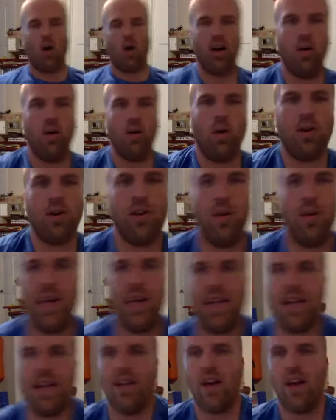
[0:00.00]
we're
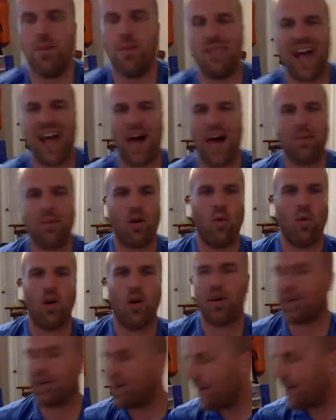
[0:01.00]
doing abdominal
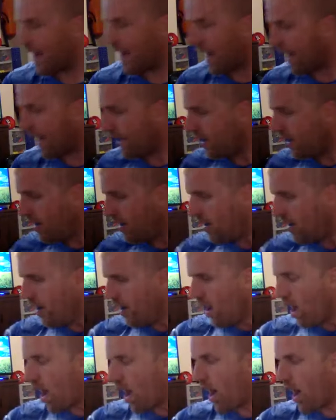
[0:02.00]
work today.
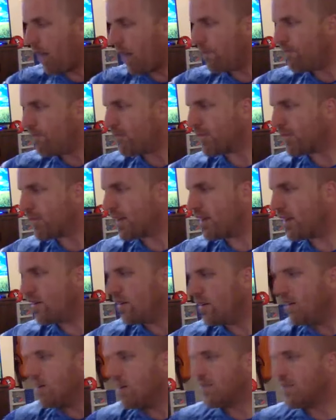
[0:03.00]

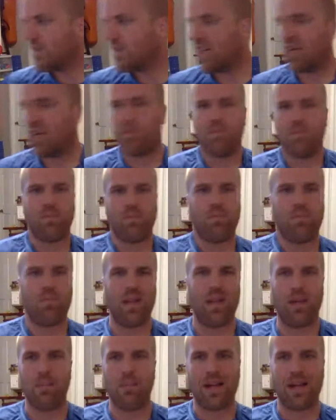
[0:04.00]
It's going to
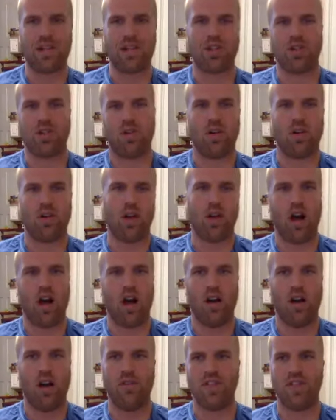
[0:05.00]
be a mixture
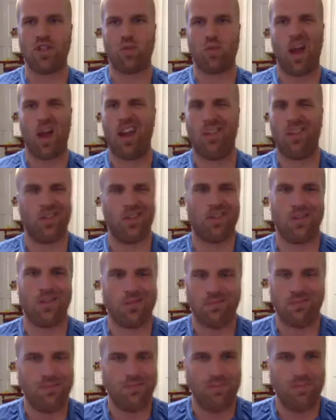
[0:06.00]
of just
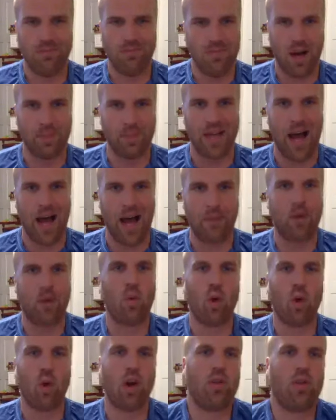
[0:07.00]
regular
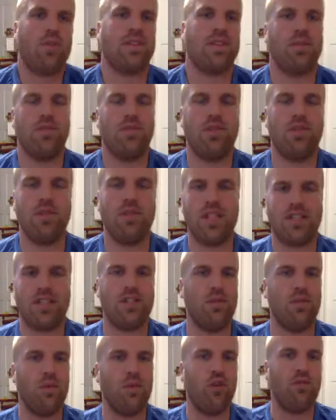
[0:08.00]
abdominal work with some
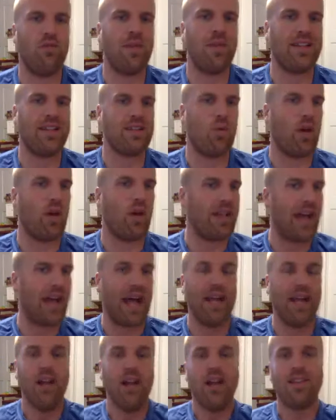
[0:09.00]
jiu-jitsu movements and
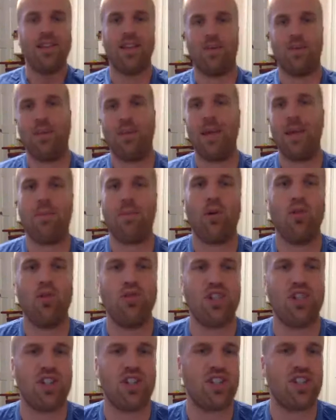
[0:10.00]
whatnot. To the people who
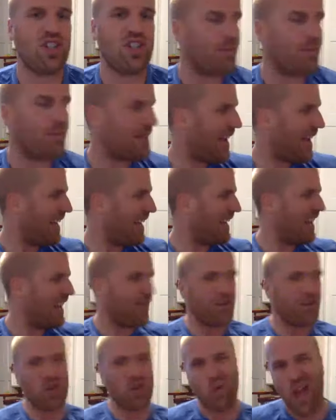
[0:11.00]
just jumped on,
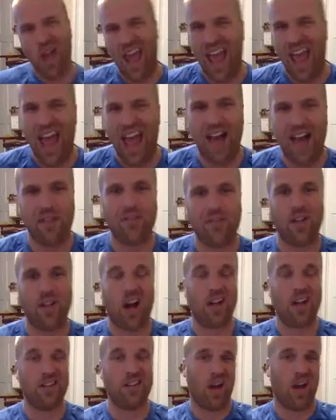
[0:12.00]
if you have
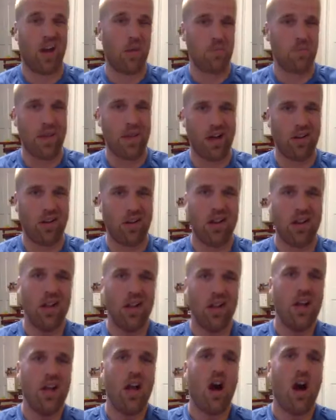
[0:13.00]
a dumbbell,
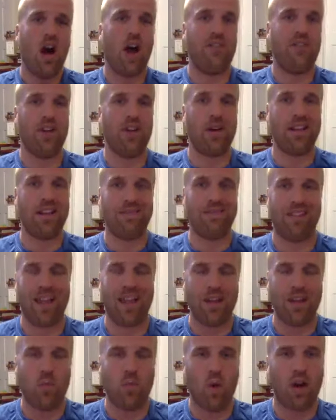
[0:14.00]
a very
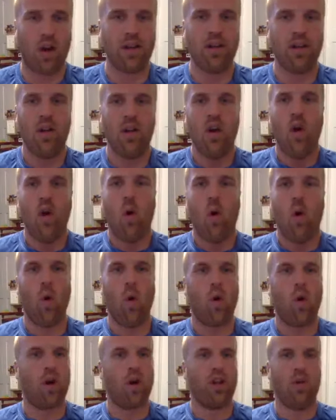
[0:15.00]
light one,
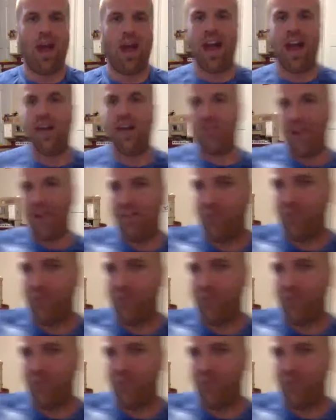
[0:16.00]
or you have, like for